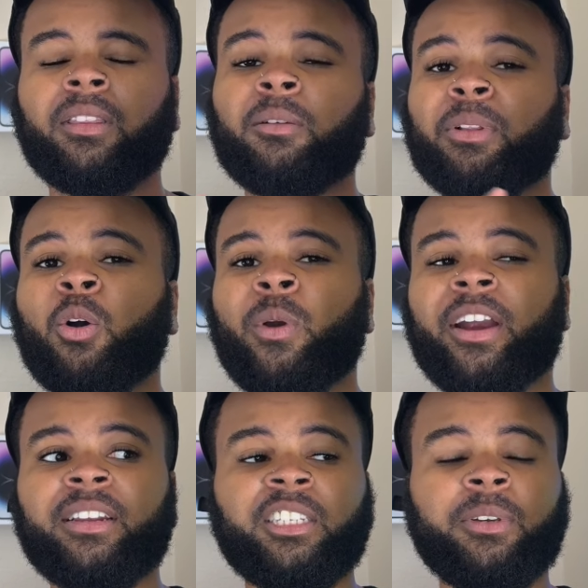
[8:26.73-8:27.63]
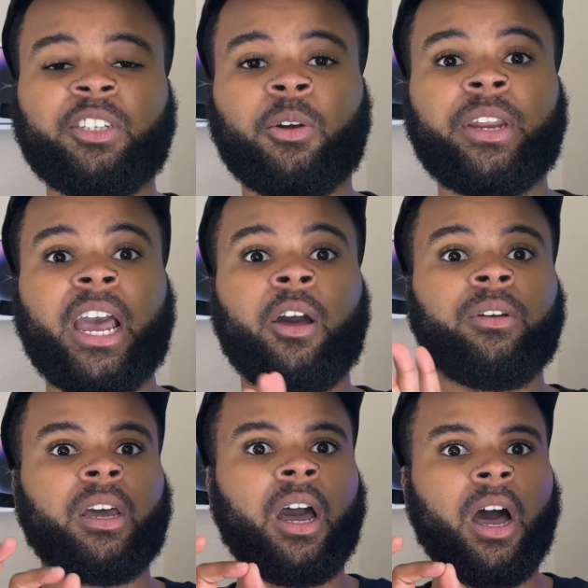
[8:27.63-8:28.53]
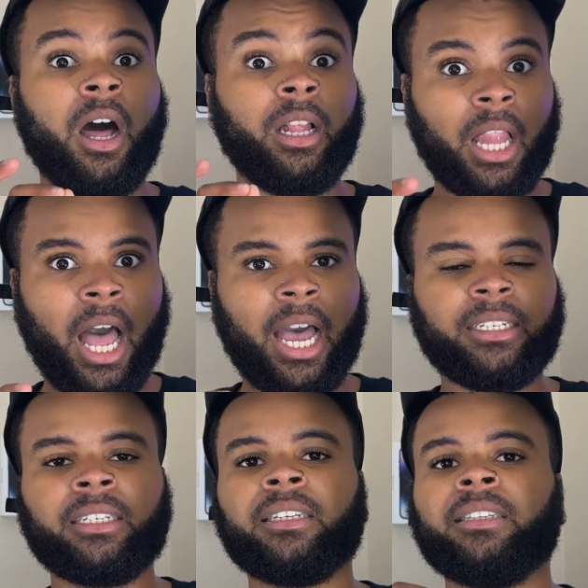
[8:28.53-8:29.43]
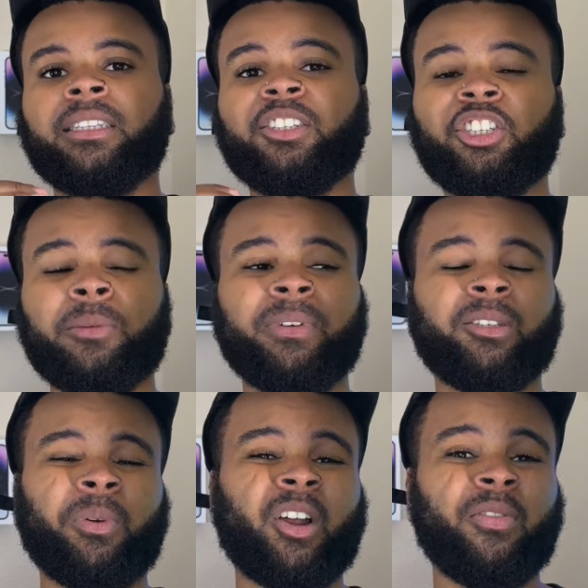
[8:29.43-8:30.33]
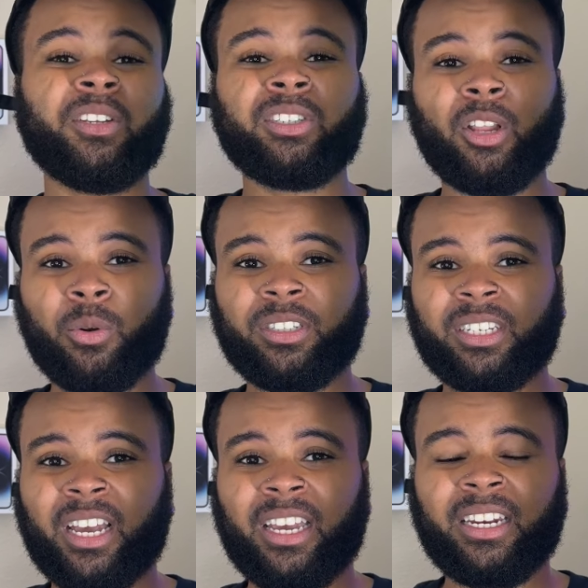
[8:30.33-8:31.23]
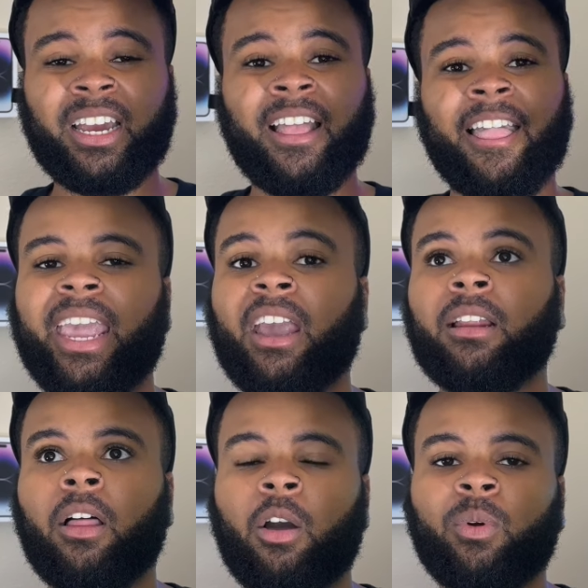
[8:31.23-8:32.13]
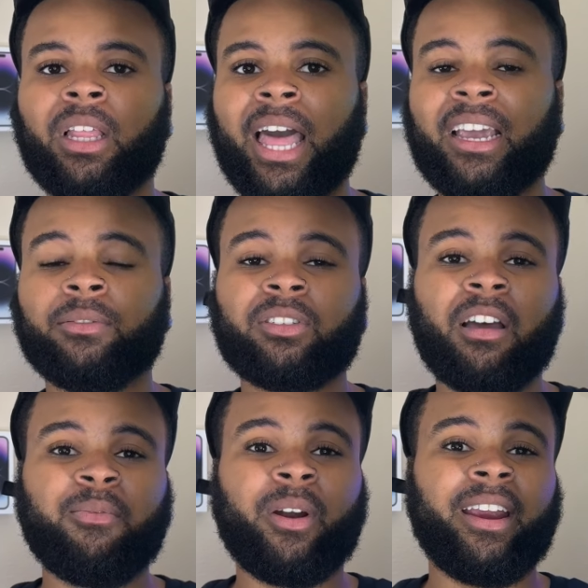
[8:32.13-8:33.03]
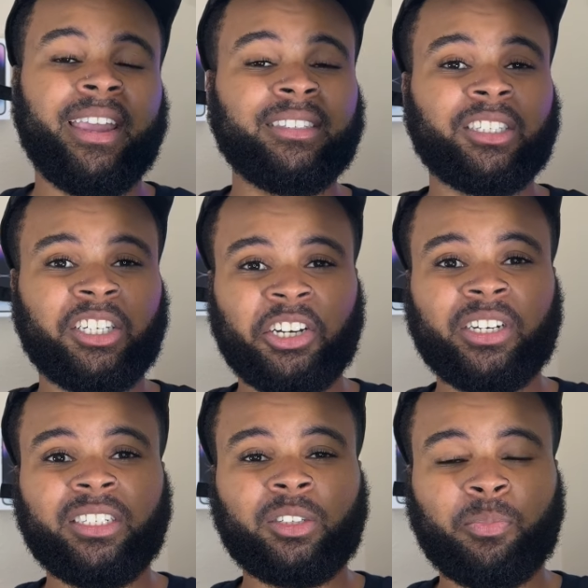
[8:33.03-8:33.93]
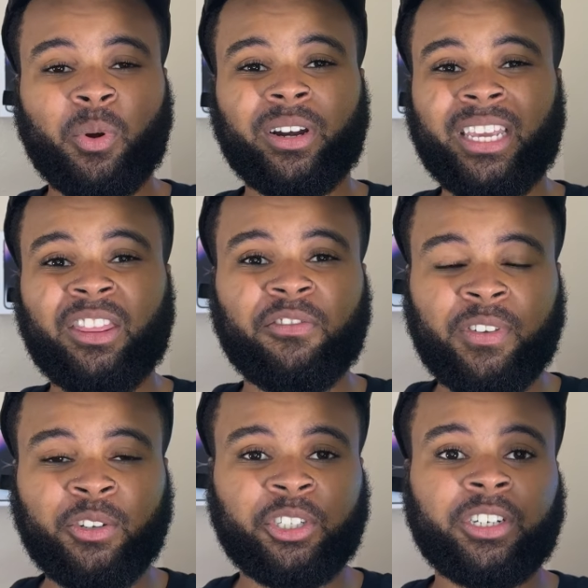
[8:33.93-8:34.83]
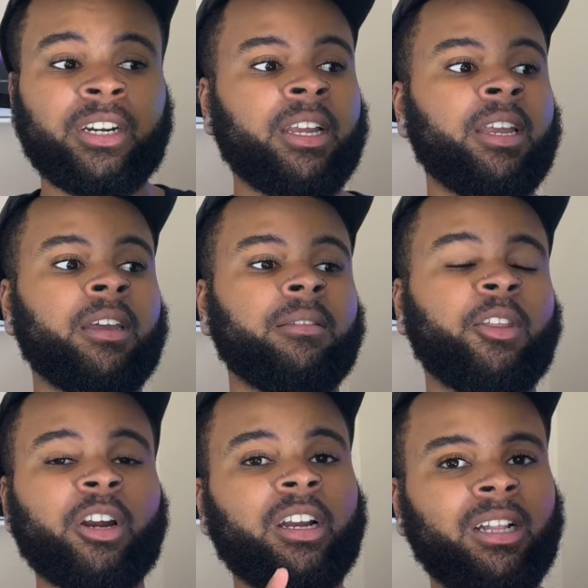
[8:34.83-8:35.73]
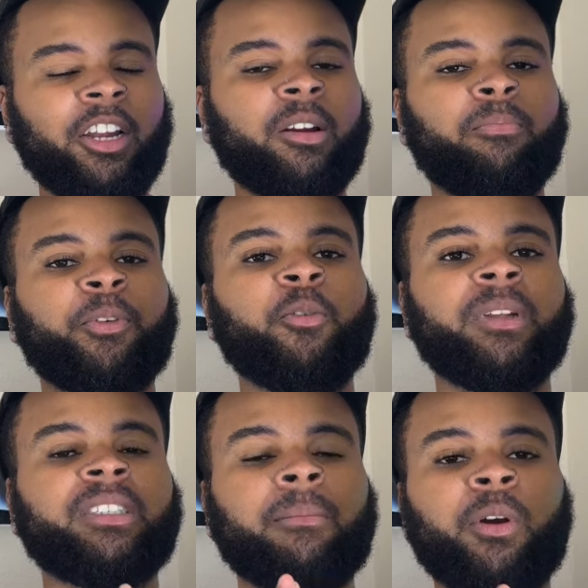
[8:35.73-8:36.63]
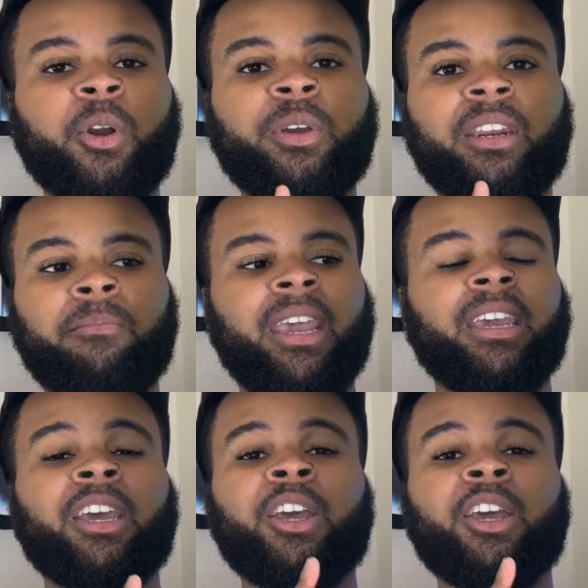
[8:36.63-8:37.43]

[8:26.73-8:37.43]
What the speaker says: The bloatware needs to be toned down a lot. The chip is a bit on the slower side, and along with a lack of software and security support in the future, there are clear improvements that Moto can make